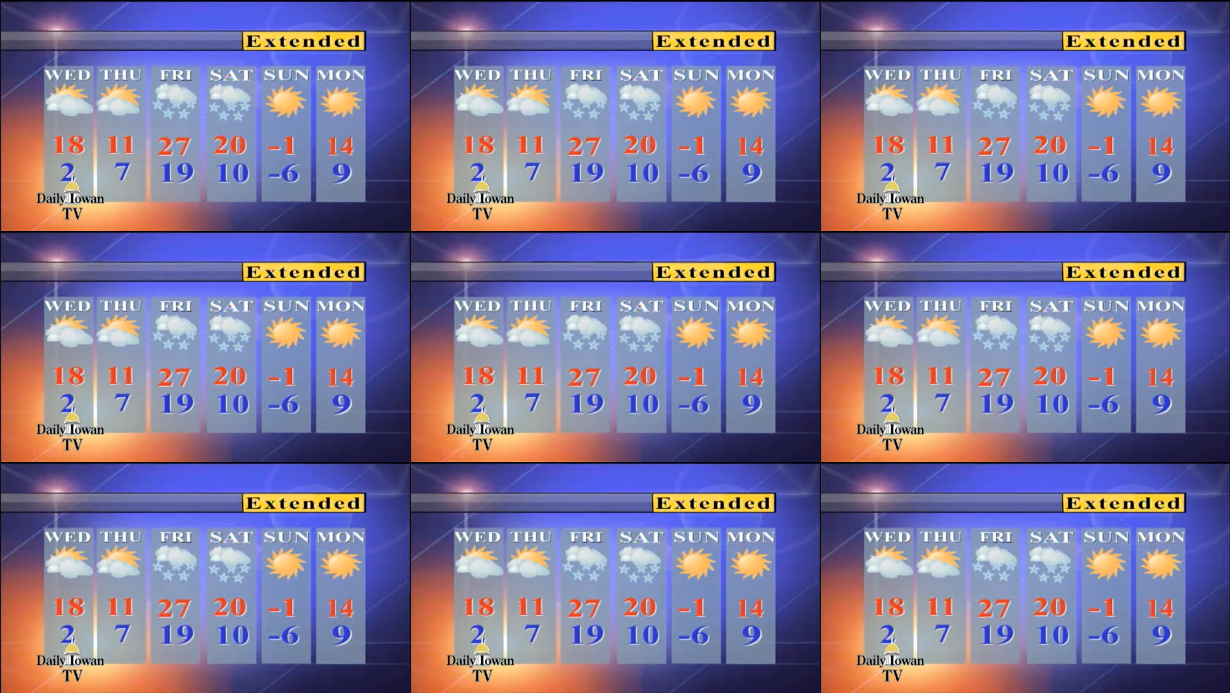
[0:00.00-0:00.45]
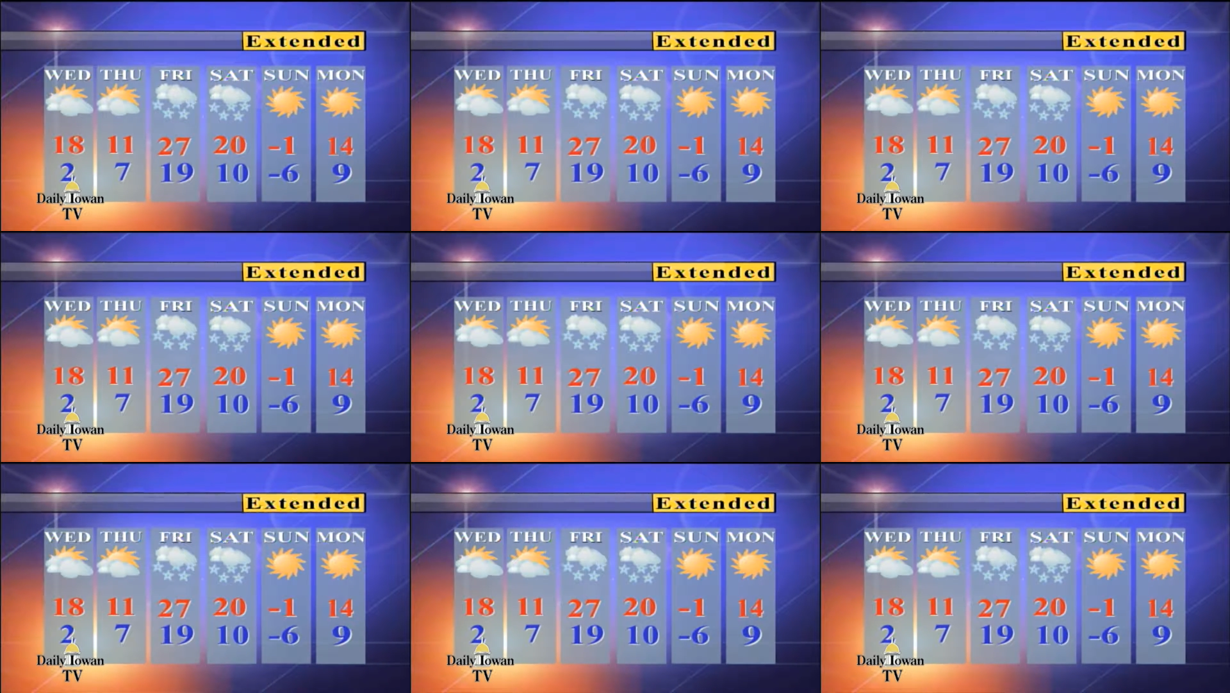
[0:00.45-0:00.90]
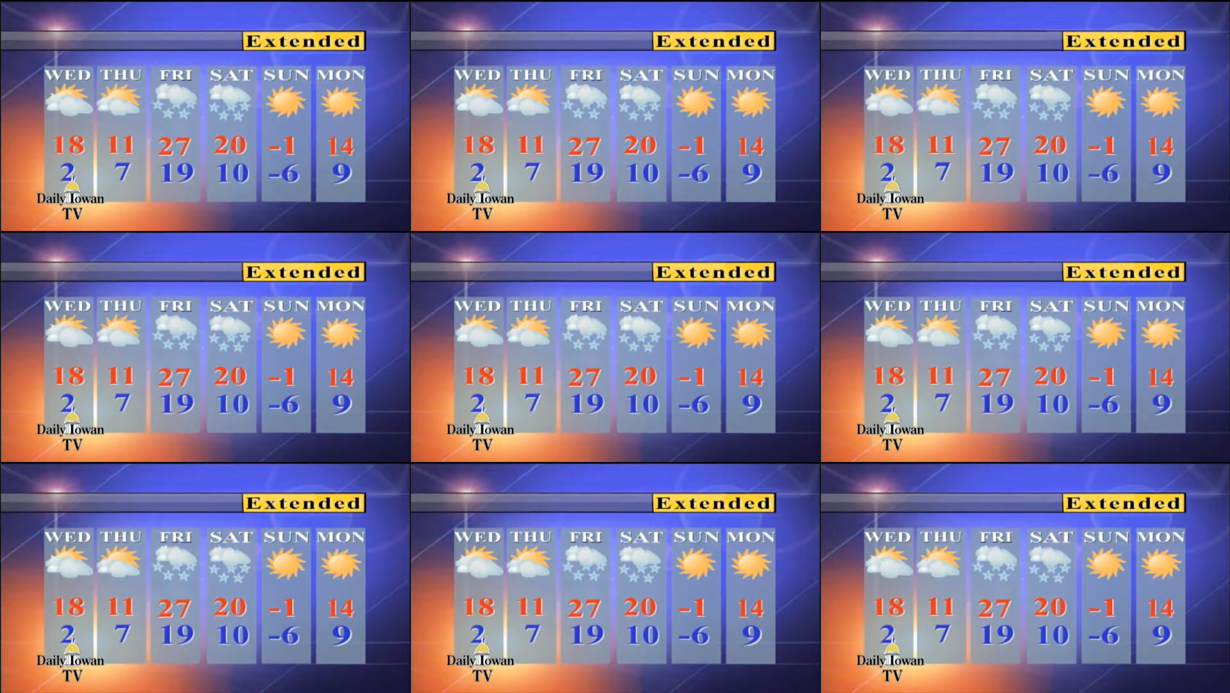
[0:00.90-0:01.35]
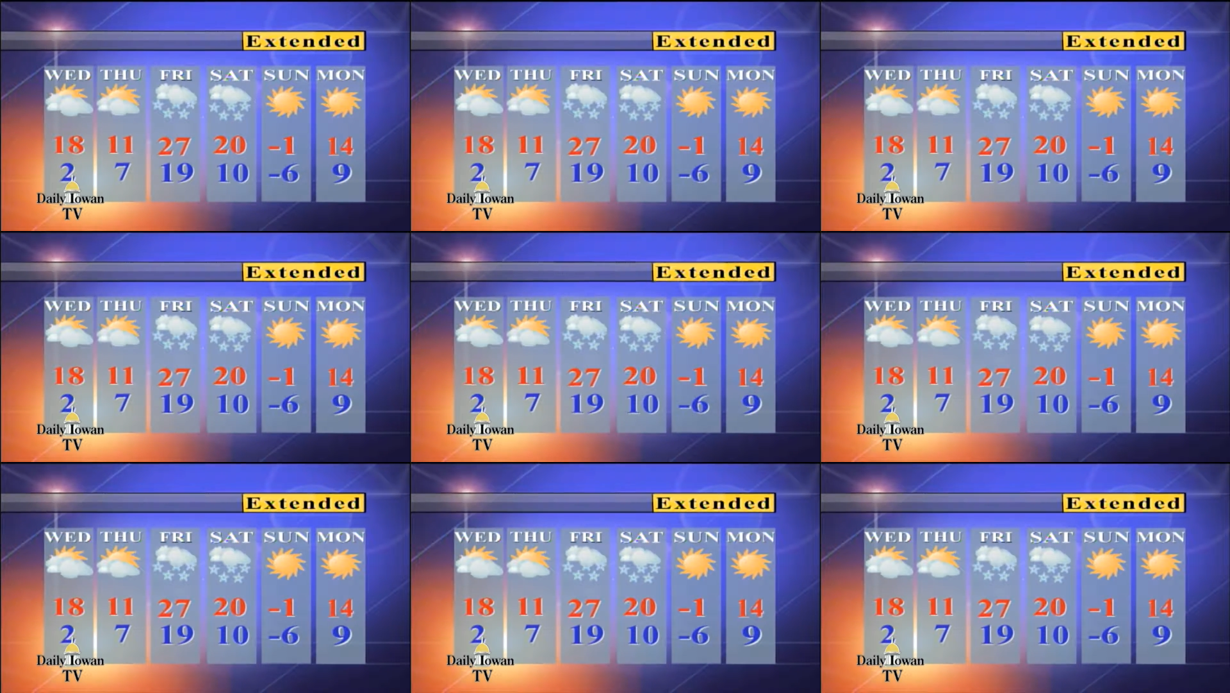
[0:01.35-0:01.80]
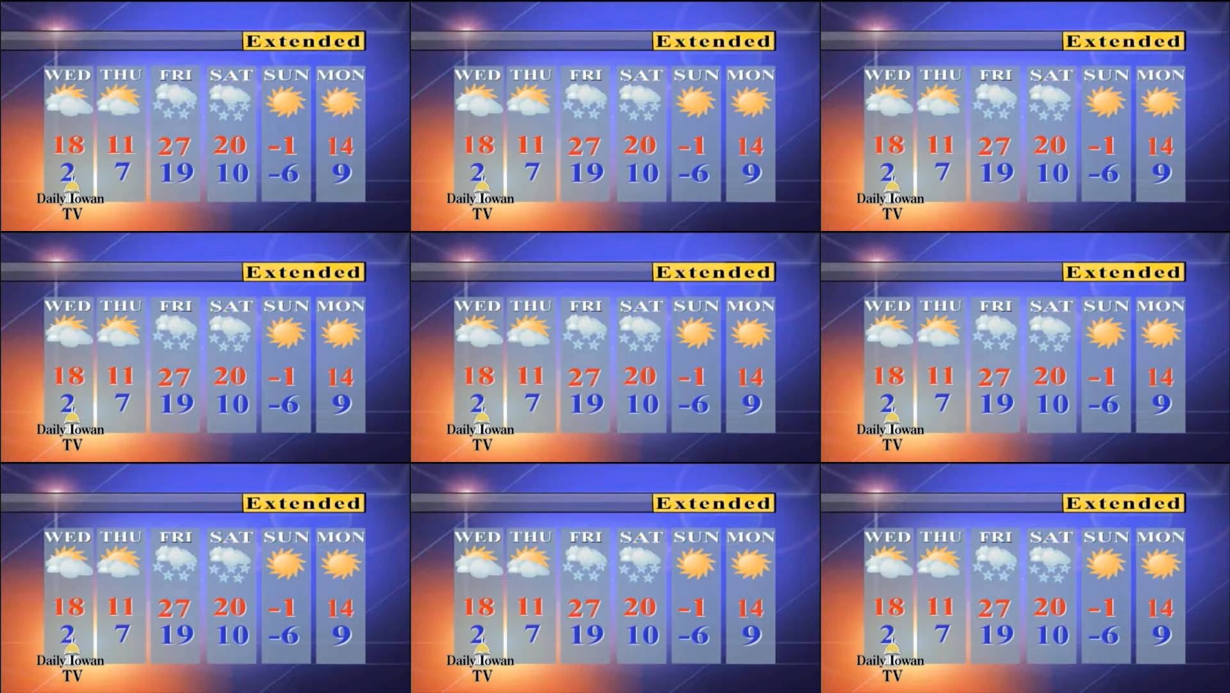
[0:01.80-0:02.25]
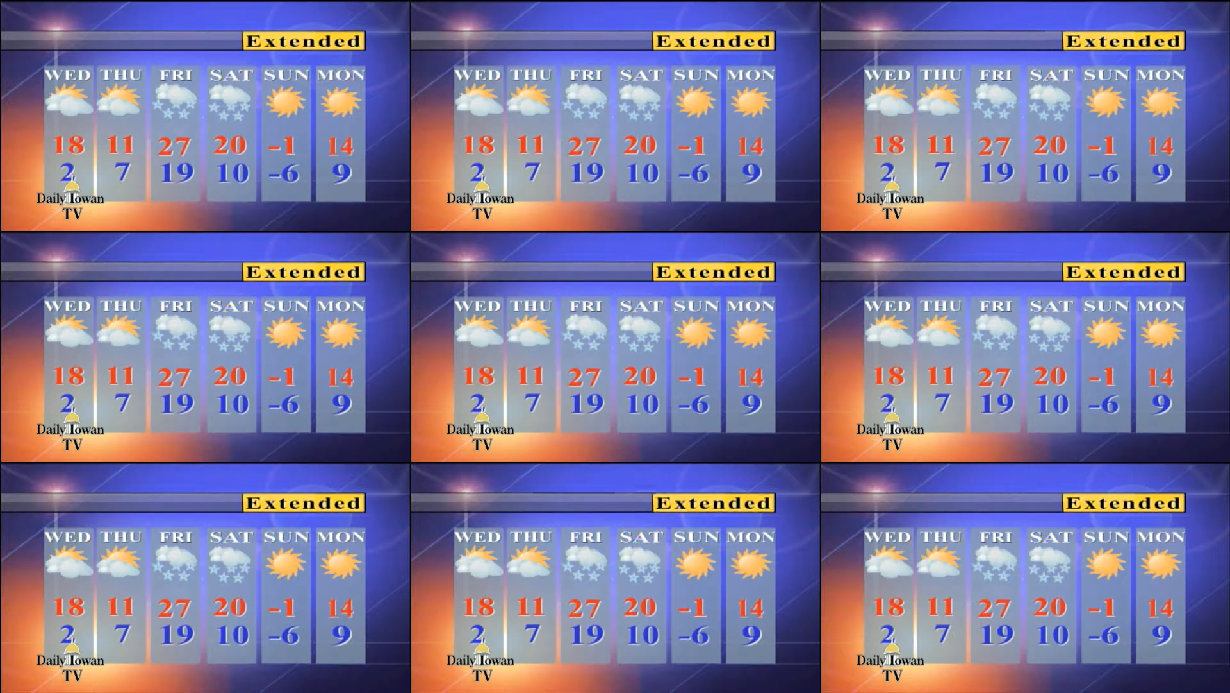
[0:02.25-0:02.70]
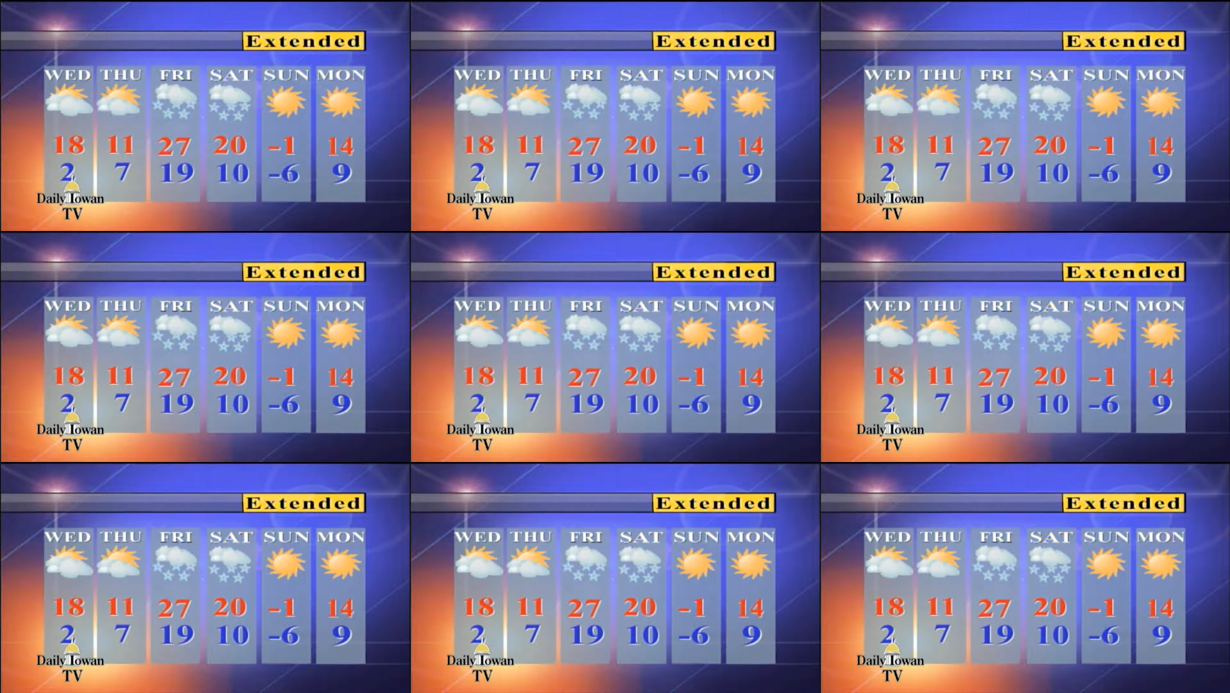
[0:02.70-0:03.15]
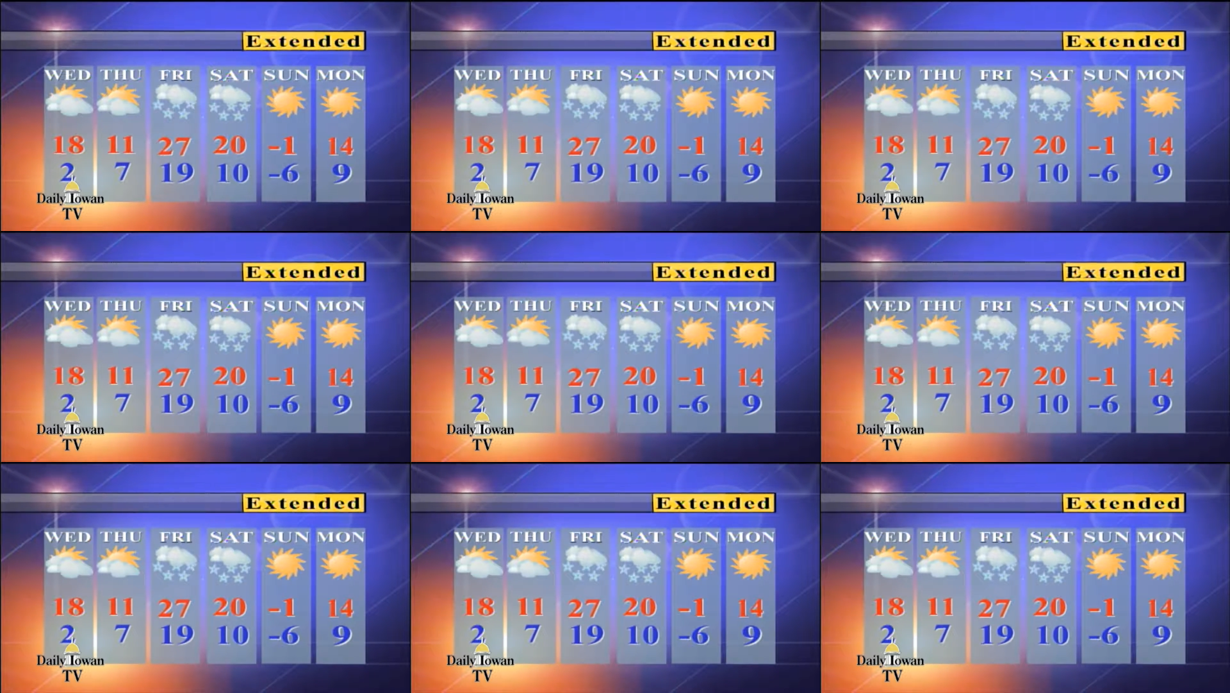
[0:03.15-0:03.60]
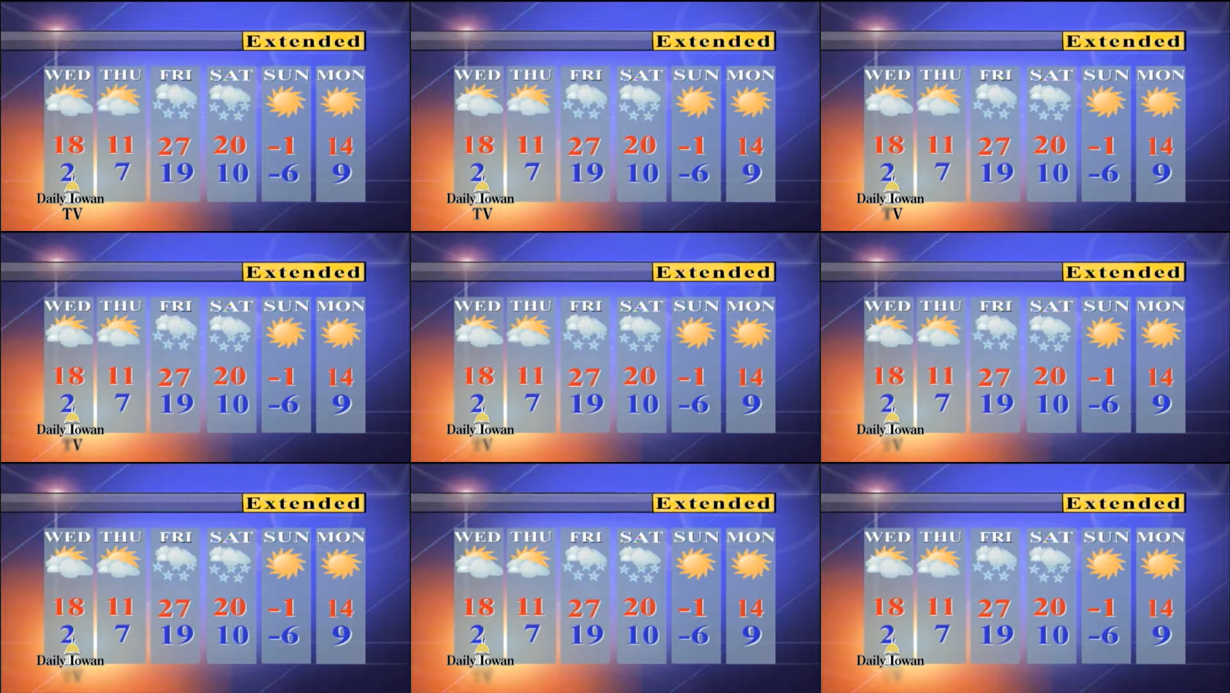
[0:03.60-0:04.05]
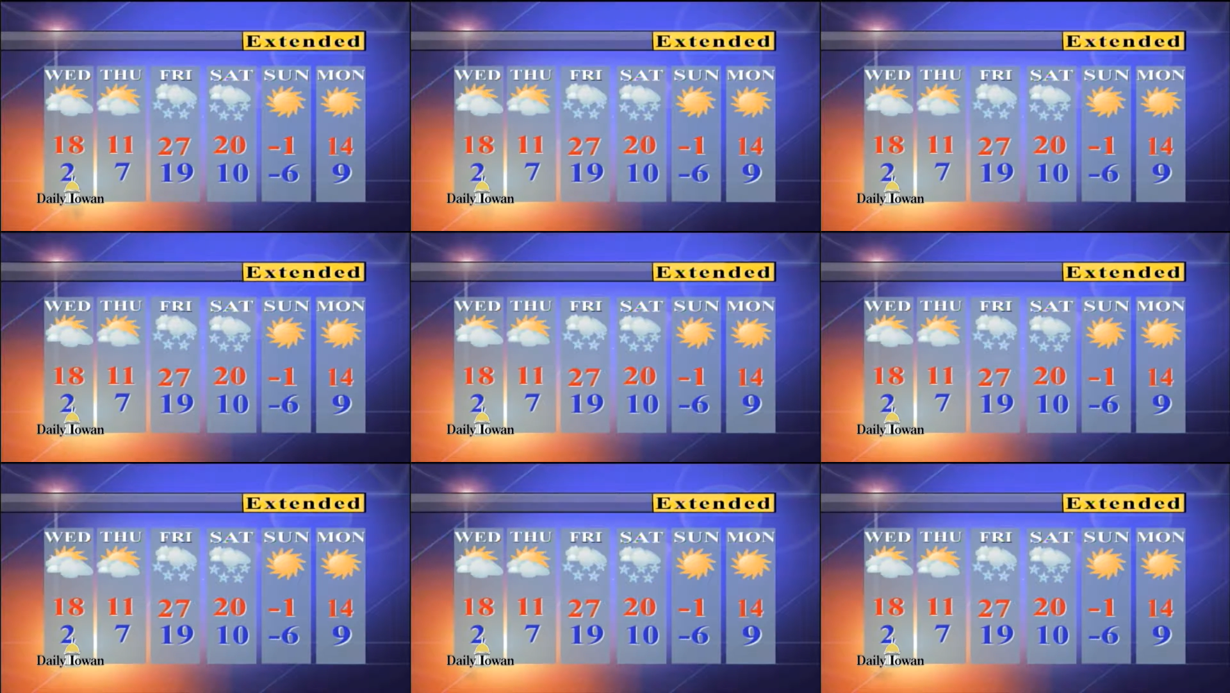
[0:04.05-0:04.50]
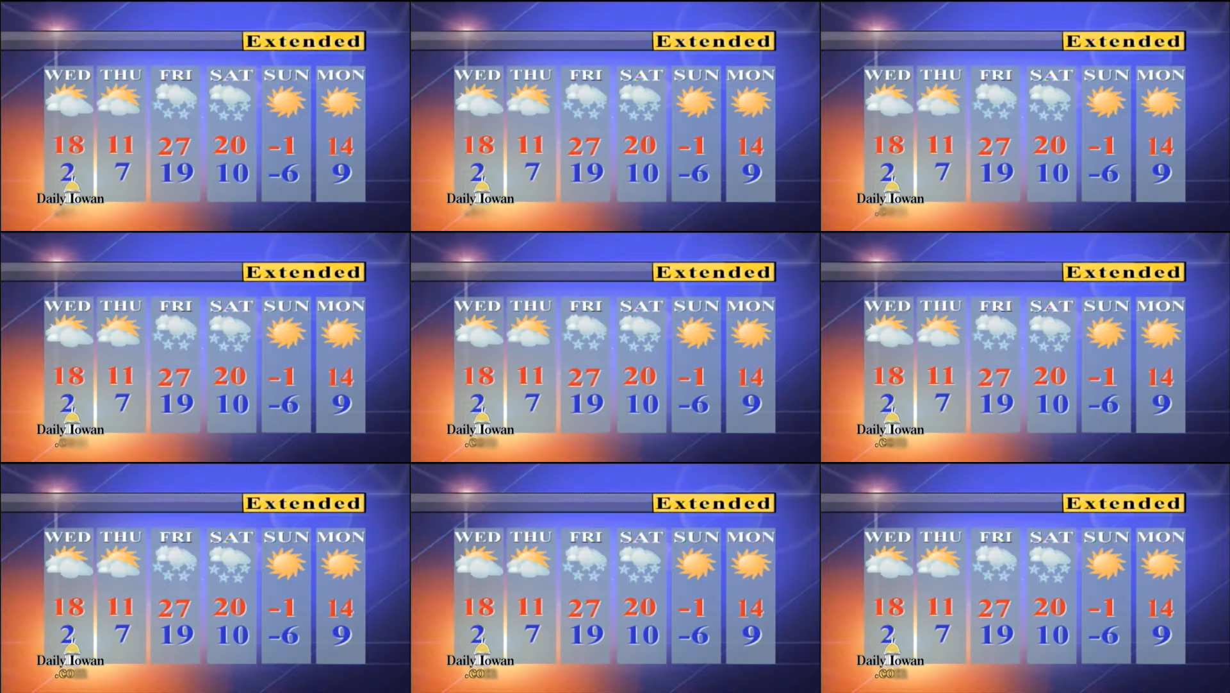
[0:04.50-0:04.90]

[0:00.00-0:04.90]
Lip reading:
(no speaker visible)